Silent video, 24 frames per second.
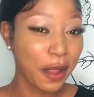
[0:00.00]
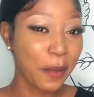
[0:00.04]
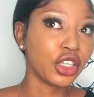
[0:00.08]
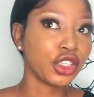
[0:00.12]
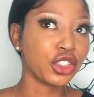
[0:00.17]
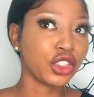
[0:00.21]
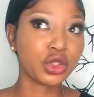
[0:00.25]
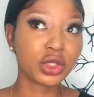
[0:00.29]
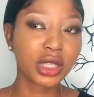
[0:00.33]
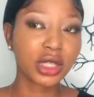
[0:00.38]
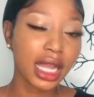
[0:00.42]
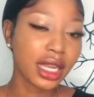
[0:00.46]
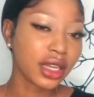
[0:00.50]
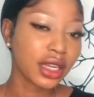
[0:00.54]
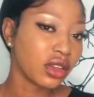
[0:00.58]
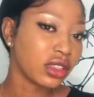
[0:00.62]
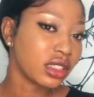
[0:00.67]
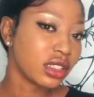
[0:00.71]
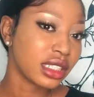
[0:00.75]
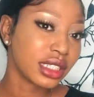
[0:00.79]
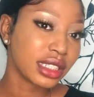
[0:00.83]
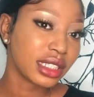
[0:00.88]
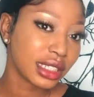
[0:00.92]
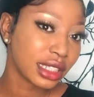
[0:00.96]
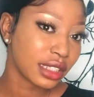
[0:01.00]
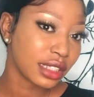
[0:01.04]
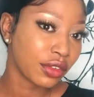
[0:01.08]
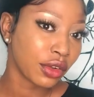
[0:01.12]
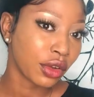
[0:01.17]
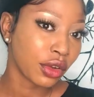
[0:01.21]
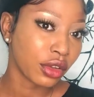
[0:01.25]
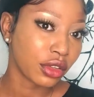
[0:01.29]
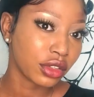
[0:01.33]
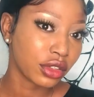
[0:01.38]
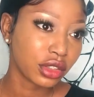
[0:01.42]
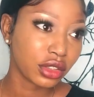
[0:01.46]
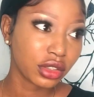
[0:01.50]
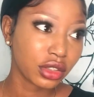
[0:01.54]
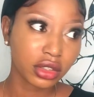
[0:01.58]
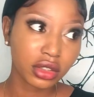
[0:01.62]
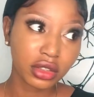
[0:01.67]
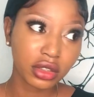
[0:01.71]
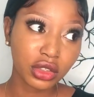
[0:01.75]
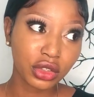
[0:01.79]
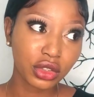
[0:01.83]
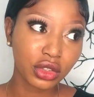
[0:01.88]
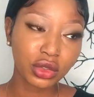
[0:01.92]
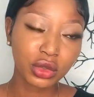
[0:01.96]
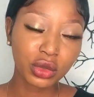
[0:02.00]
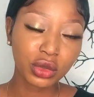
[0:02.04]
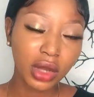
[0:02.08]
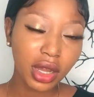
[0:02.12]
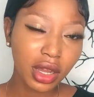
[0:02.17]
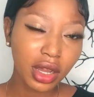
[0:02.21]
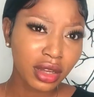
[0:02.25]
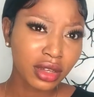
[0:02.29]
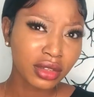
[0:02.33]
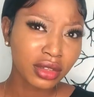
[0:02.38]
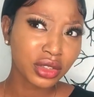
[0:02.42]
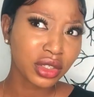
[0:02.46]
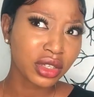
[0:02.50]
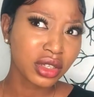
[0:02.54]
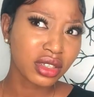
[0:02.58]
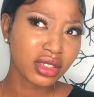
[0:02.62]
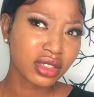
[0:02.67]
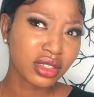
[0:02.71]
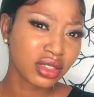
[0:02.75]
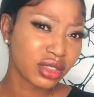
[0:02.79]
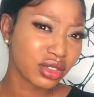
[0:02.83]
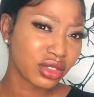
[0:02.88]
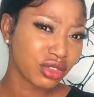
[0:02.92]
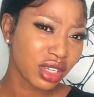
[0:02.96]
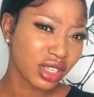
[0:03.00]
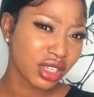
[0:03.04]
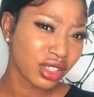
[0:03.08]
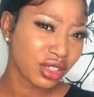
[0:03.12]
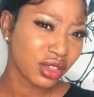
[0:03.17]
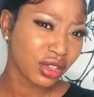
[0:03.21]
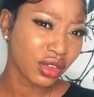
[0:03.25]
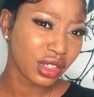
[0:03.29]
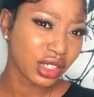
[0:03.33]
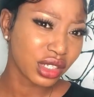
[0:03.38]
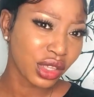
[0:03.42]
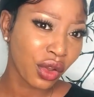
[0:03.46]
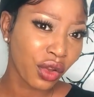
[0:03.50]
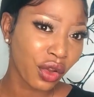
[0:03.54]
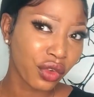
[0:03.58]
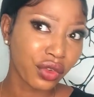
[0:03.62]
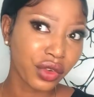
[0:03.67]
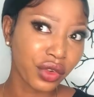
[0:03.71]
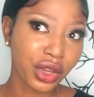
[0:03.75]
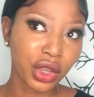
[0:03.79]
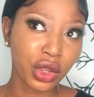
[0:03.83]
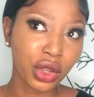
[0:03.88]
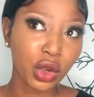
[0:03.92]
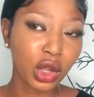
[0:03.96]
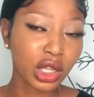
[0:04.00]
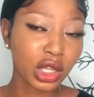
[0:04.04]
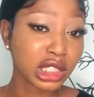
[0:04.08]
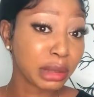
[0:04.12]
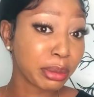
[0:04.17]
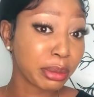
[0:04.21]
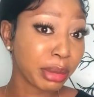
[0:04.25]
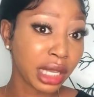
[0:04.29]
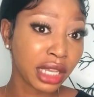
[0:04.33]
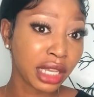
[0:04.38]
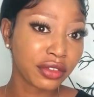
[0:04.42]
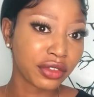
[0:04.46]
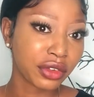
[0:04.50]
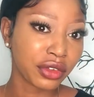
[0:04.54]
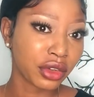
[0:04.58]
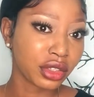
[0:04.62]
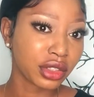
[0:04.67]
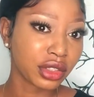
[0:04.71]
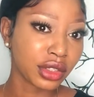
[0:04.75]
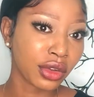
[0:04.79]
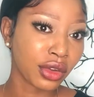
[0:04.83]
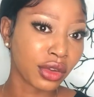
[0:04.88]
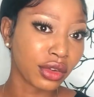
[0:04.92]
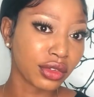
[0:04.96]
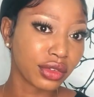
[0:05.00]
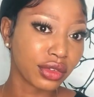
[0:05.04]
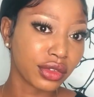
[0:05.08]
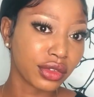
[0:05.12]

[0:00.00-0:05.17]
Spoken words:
You cannot deceive us. You are just stressing yourself and you're causing pain for yourself.